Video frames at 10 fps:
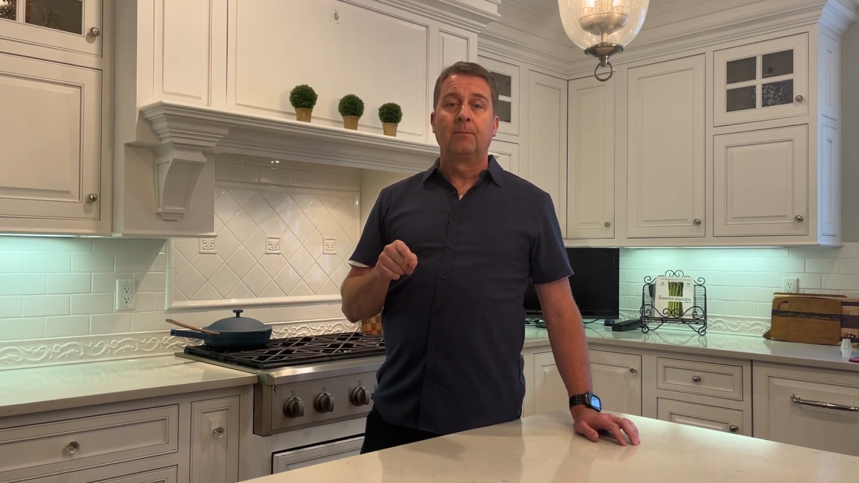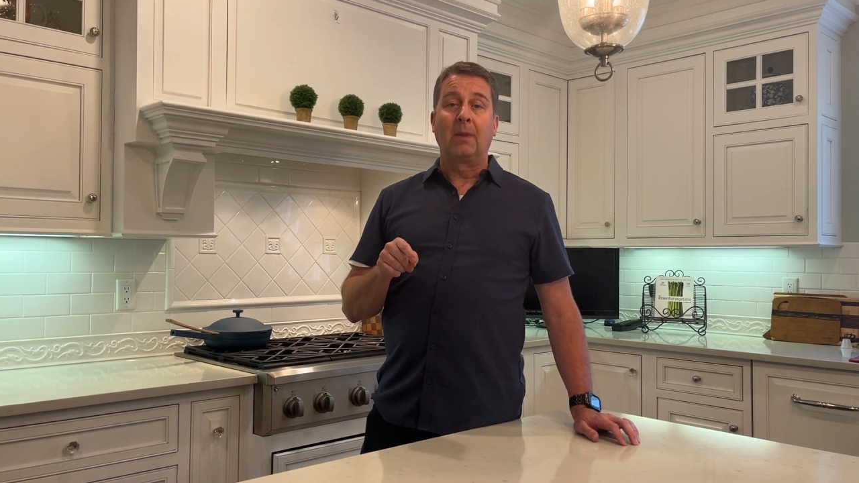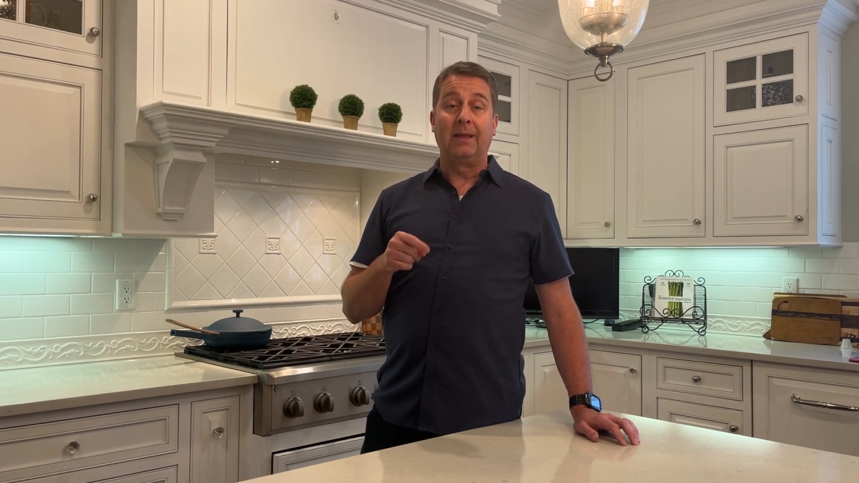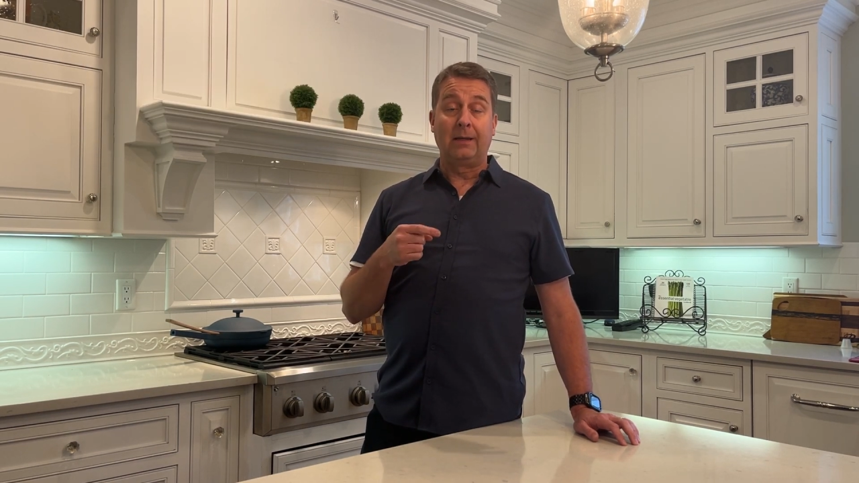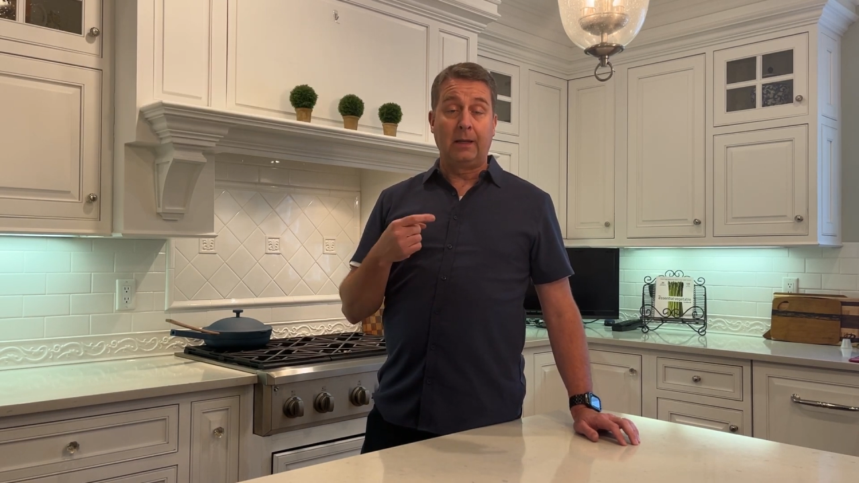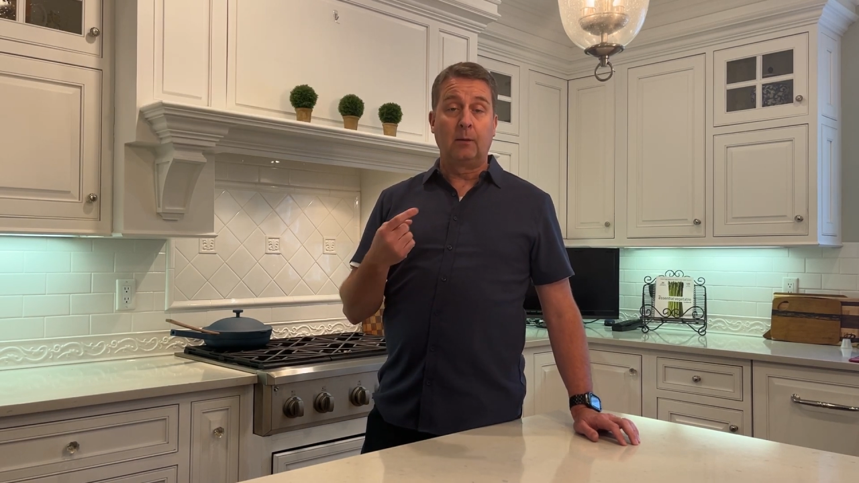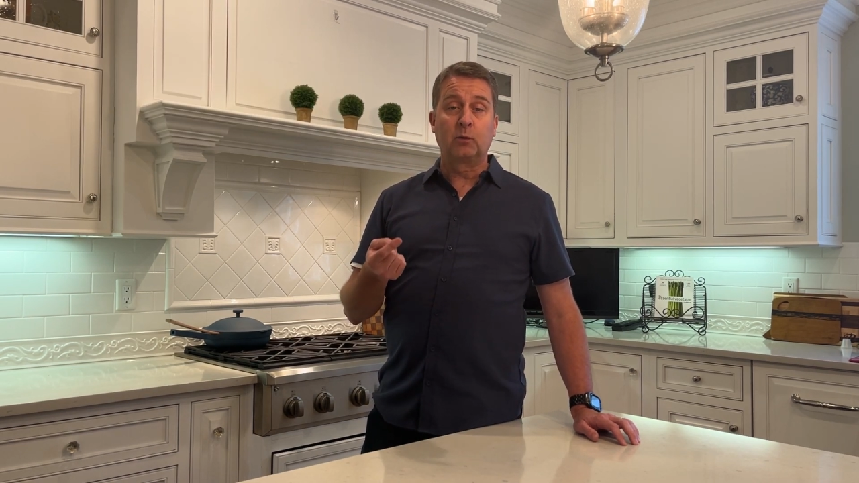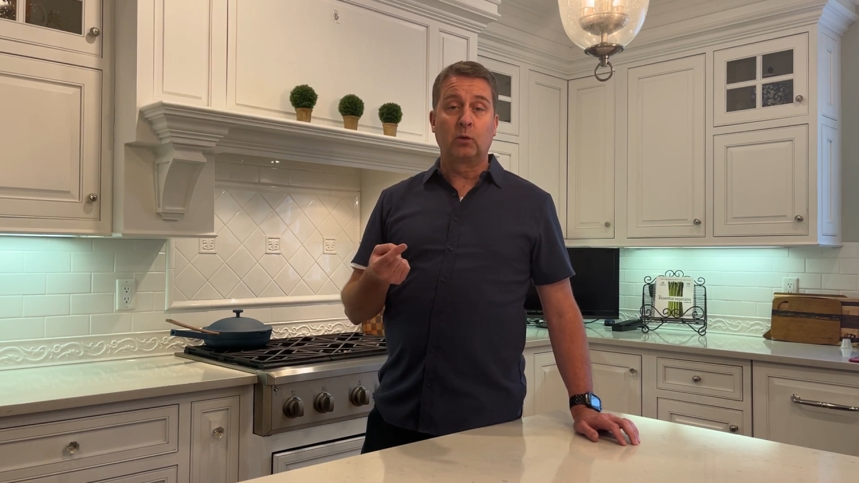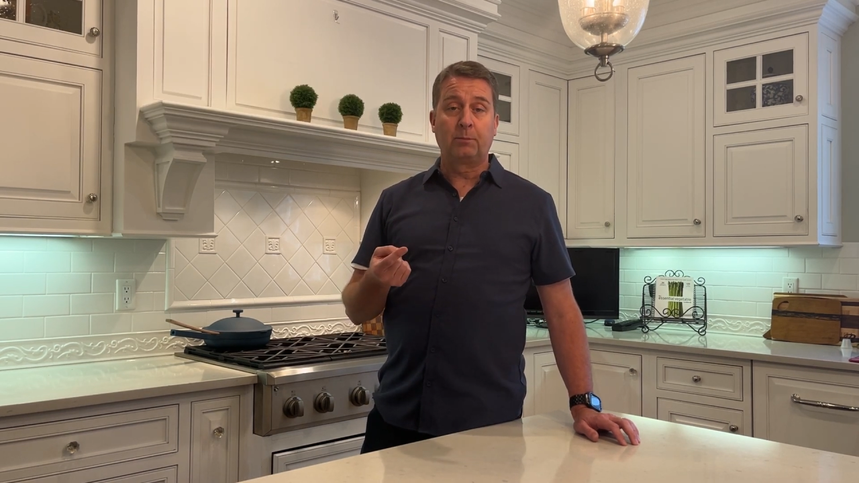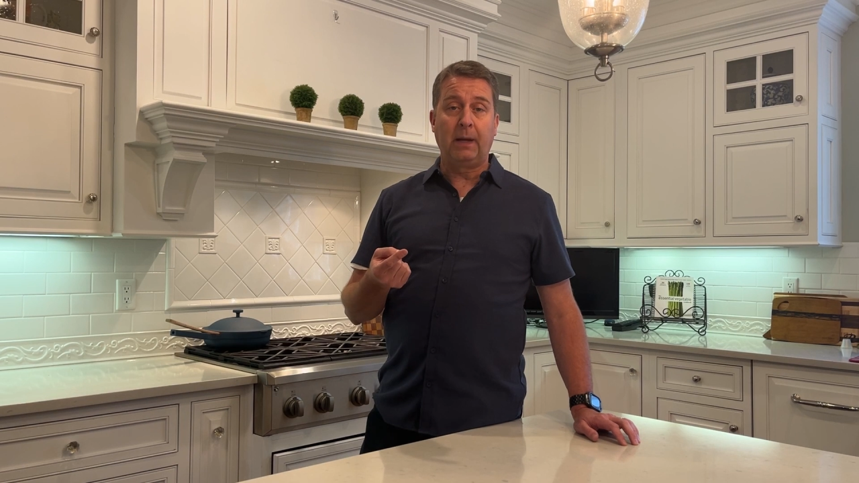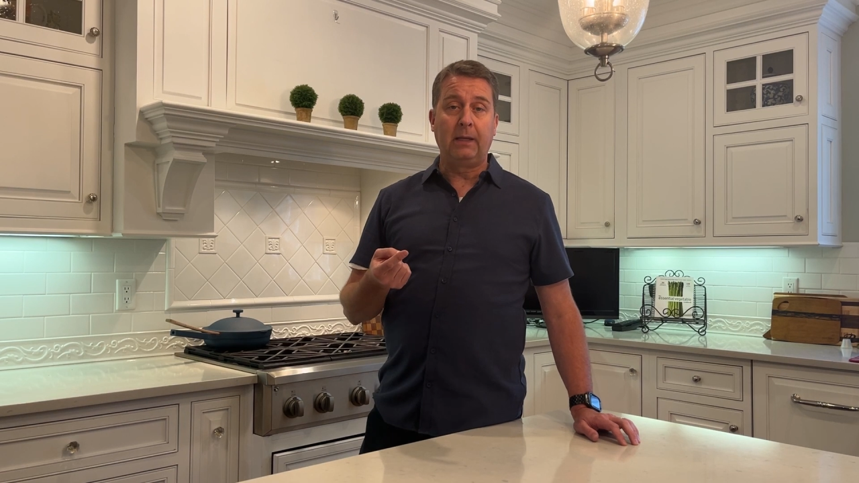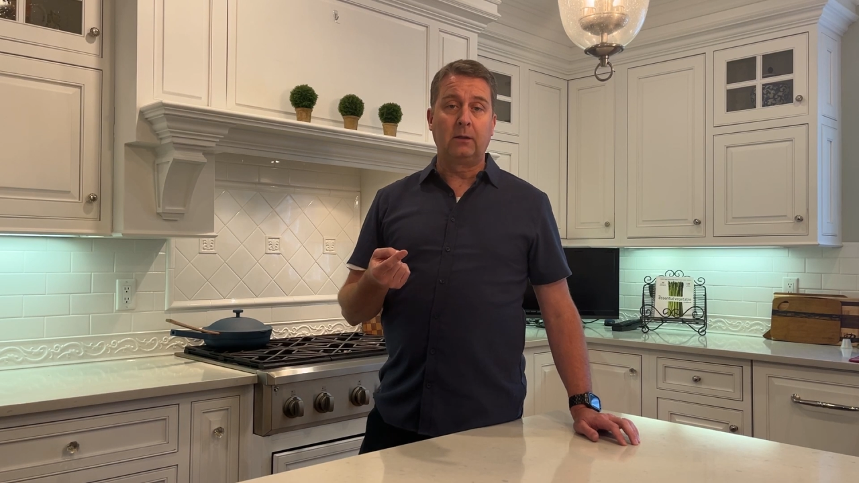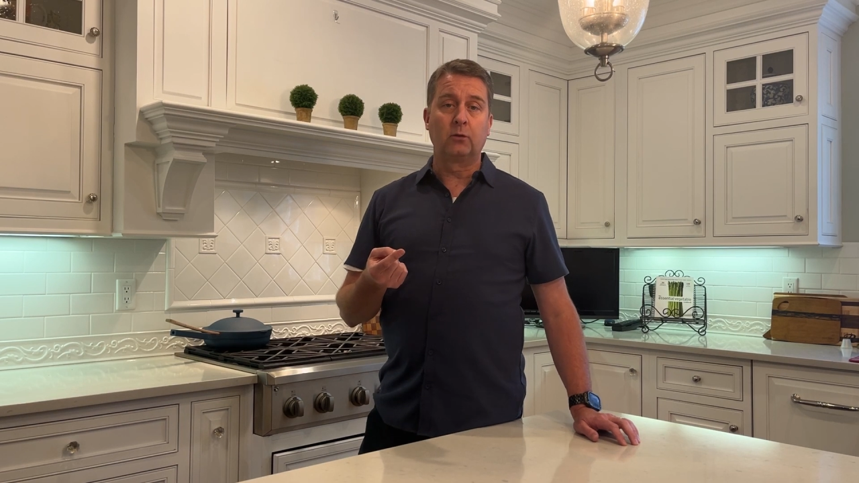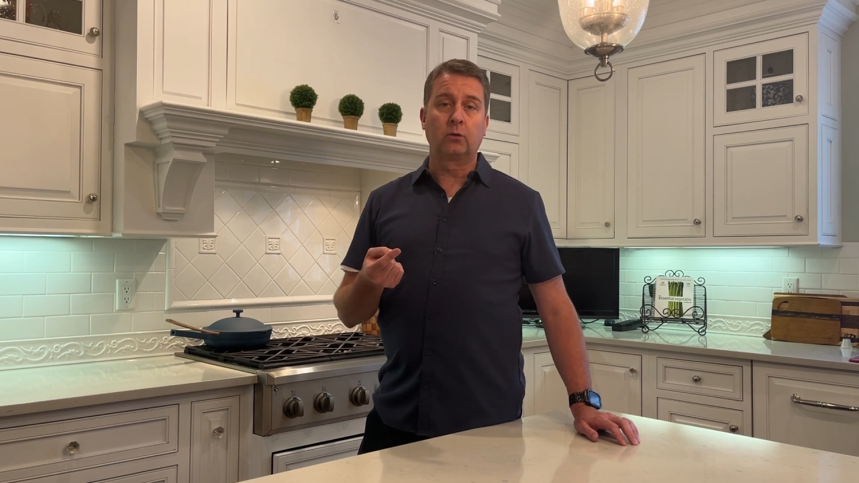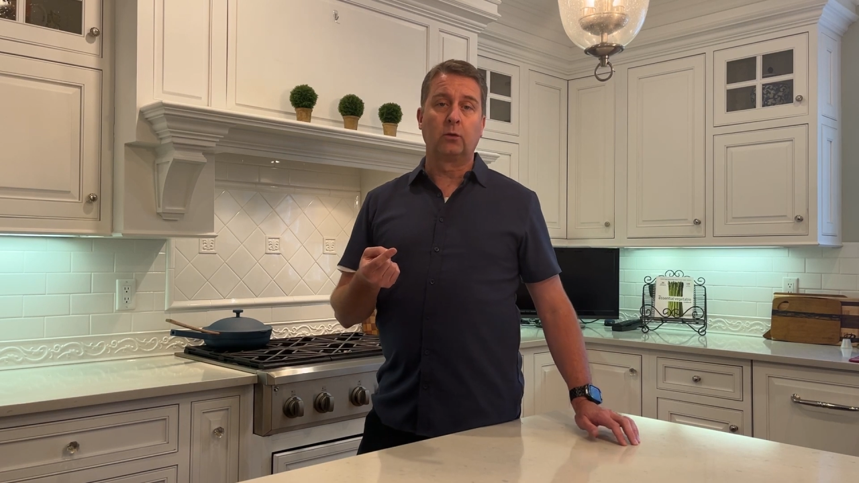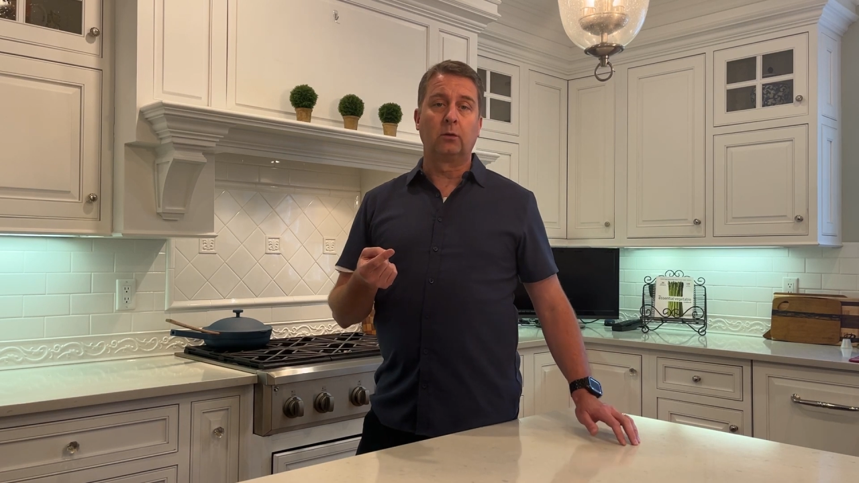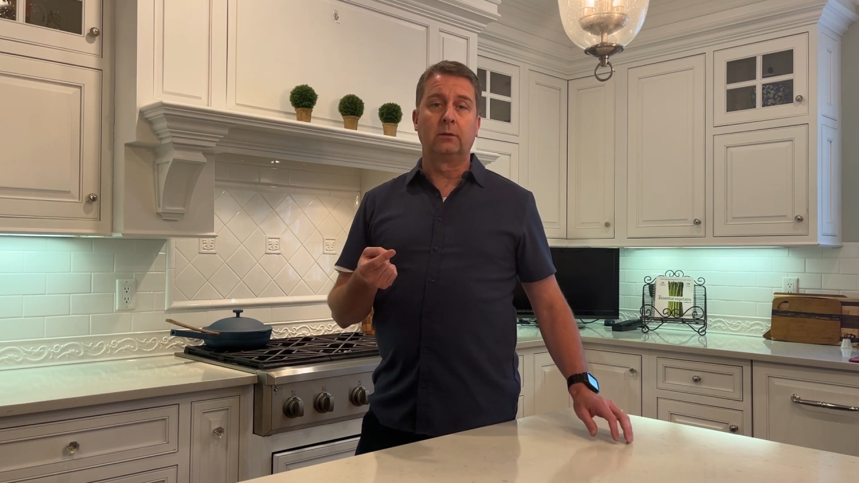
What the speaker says: and it helps with pain control.